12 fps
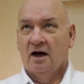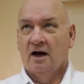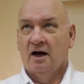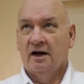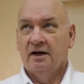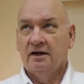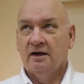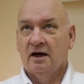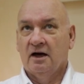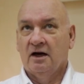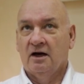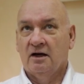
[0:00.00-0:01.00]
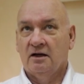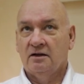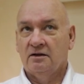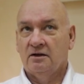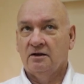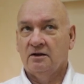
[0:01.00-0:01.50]
I uh,
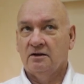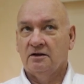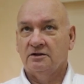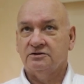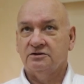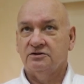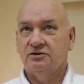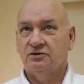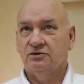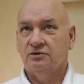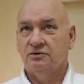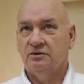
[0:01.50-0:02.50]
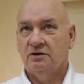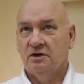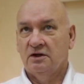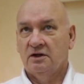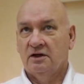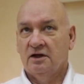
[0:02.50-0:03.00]
listened to
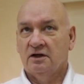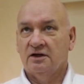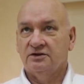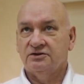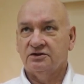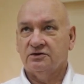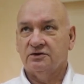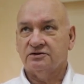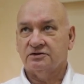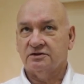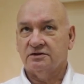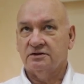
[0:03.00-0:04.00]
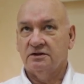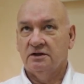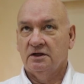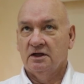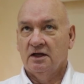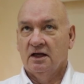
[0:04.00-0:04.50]
Iglesia Cristo
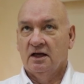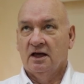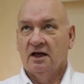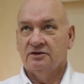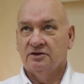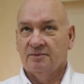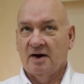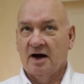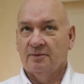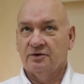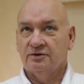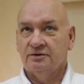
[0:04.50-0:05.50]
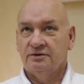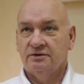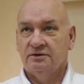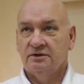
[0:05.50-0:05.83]
in the Bible,